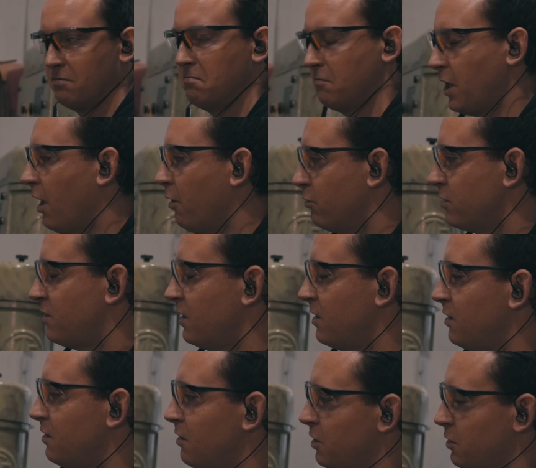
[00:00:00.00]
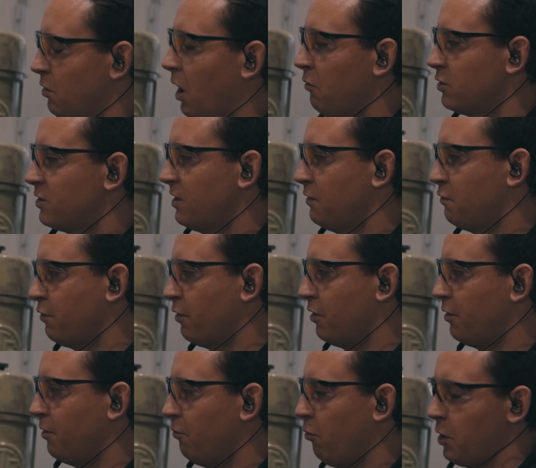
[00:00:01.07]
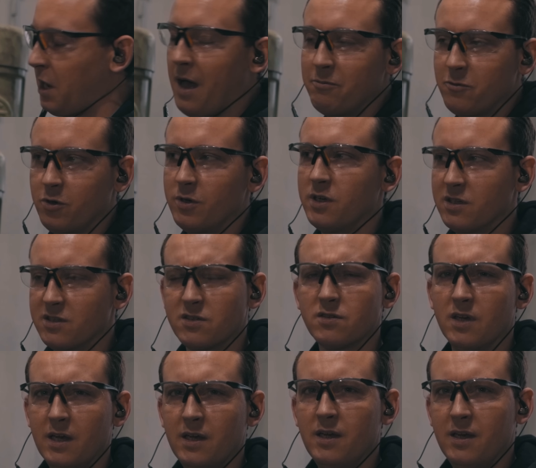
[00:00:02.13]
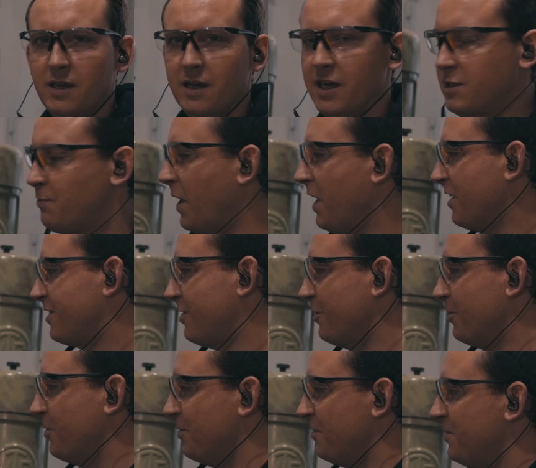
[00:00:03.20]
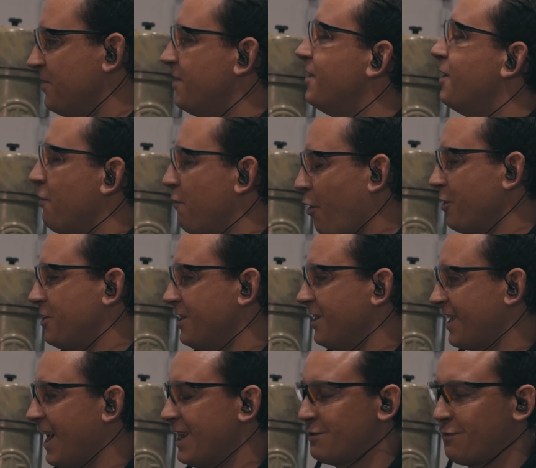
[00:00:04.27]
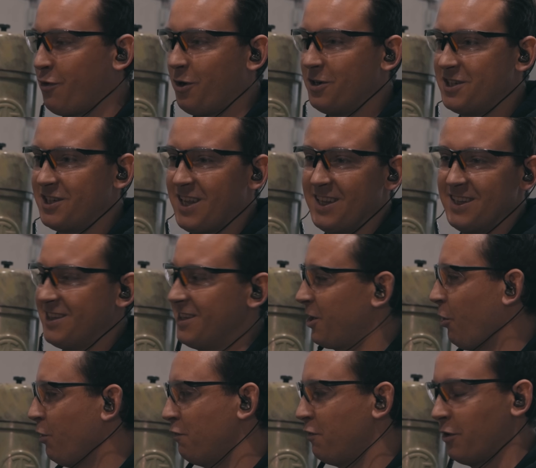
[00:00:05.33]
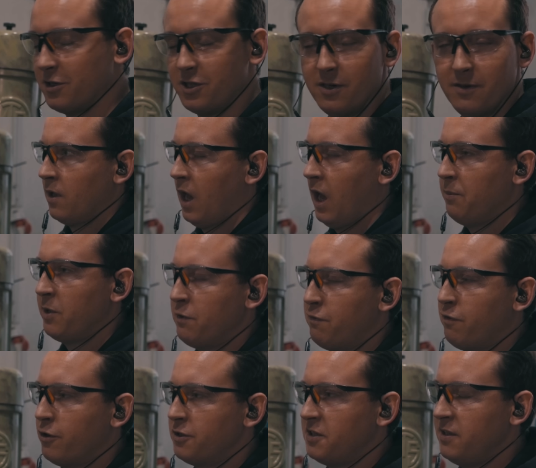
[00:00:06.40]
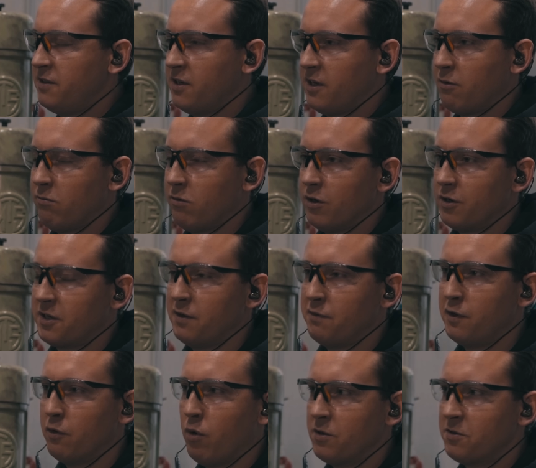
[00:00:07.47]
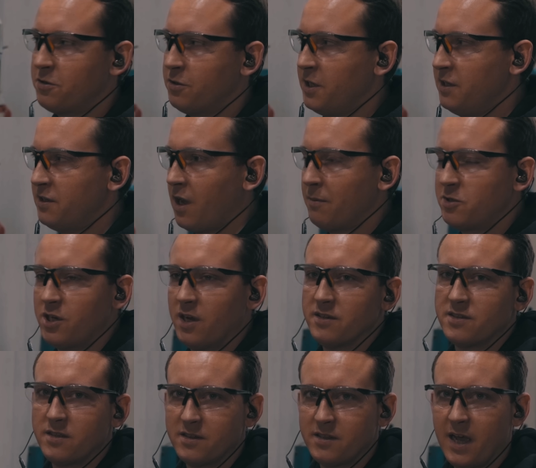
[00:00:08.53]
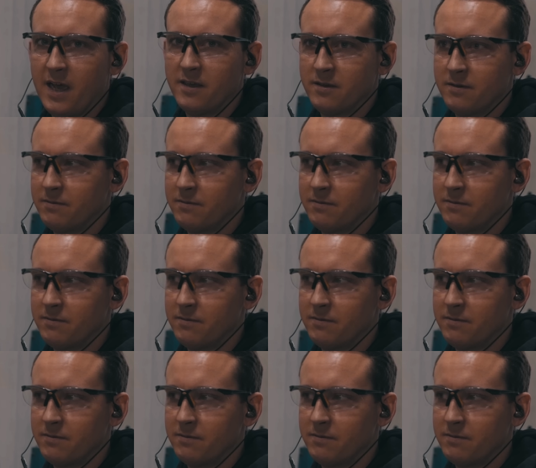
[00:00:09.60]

yeah, I would say for what I'm doing, it's better to forge in the gas forge than the coal forge. I mean, for detail work, if you want to heat up just the tang,